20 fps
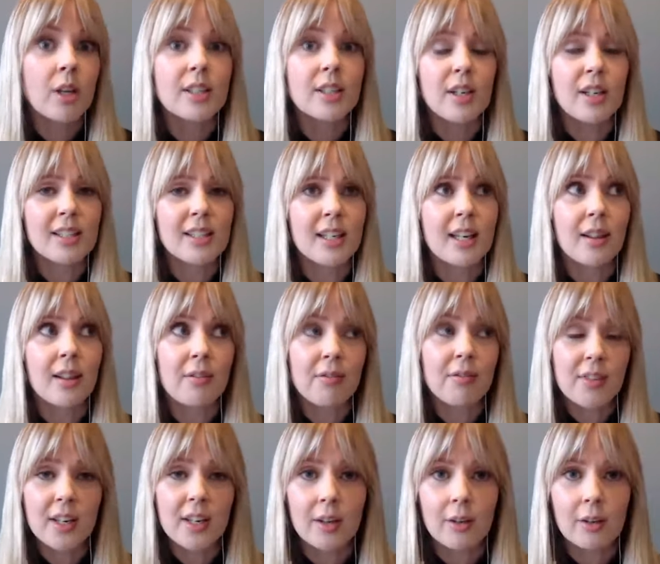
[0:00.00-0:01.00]
Is it in the
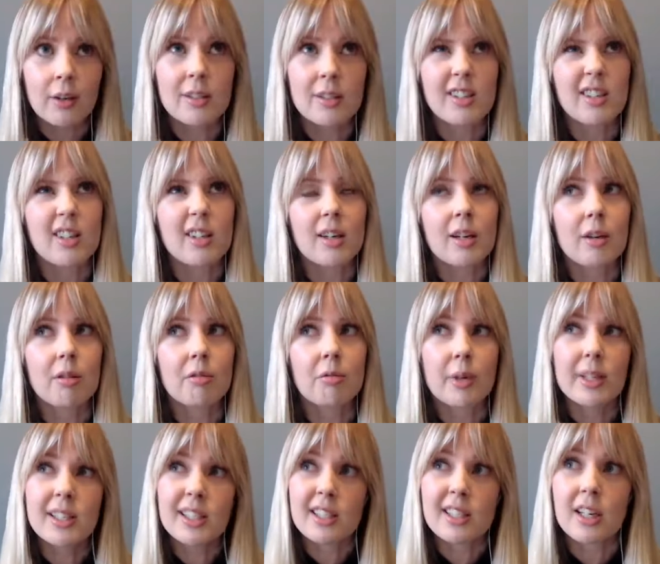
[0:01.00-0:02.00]
field? Is it in a
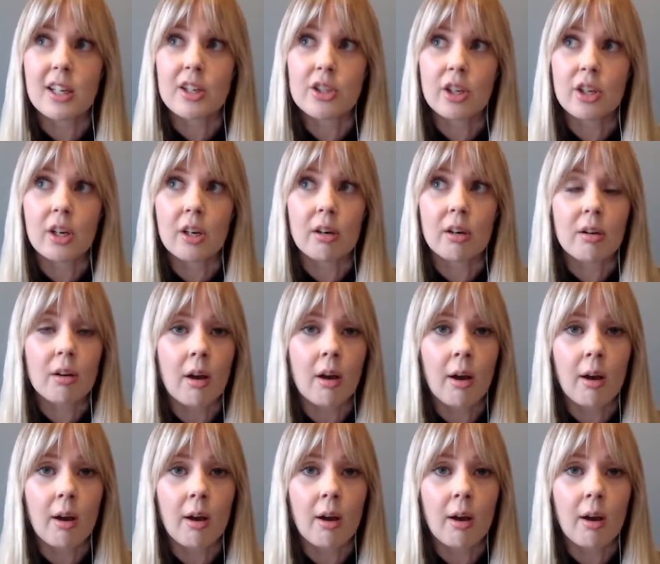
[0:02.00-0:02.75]
rinse station?